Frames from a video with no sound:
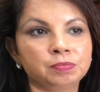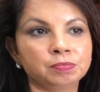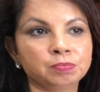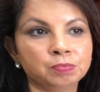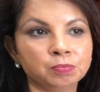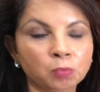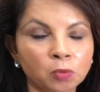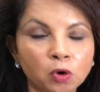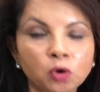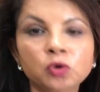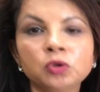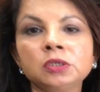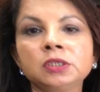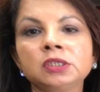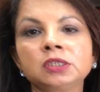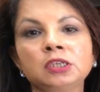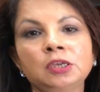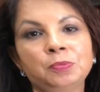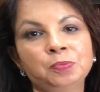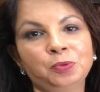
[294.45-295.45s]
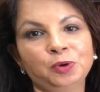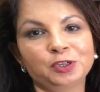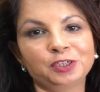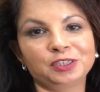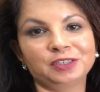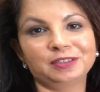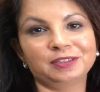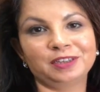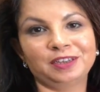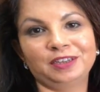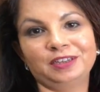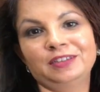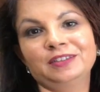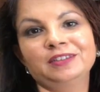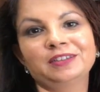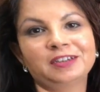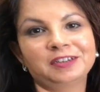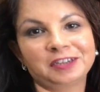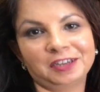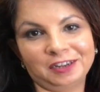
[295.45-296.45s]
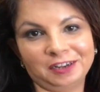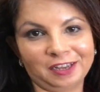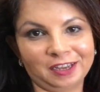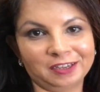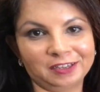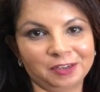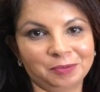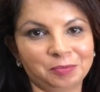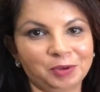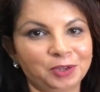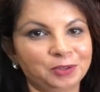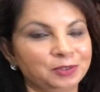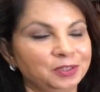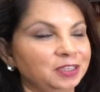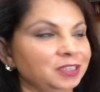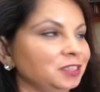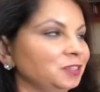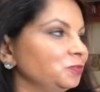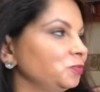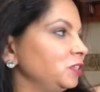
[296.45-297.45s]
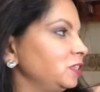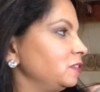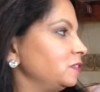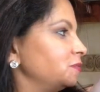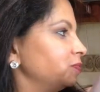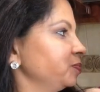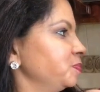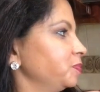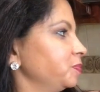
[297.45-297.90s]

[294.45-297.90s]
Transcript: most important thing that I like about this one.